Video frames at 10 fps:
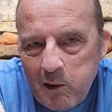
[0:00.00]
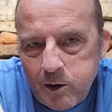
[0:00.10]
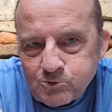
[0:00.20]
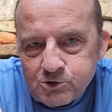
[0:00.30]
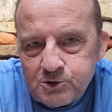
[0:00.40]

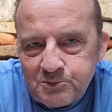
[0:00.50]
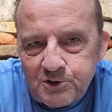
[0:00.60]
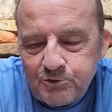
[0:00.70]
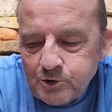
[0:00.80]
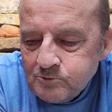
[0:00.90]
Absolutely
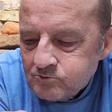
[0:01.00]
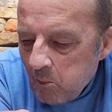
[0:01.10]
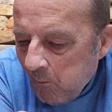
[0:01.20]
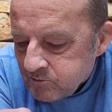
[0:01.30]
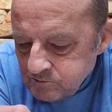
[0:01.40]
beautiful.
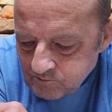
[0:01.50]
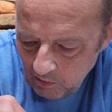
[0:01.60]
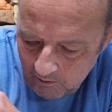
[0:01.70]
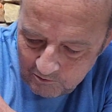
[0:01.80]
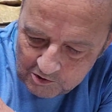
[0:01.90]

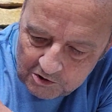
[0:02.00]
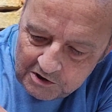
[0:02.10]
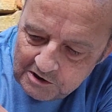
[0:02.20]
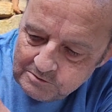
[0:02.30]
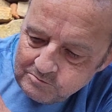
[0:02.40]
What have I got
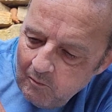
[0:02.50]
now?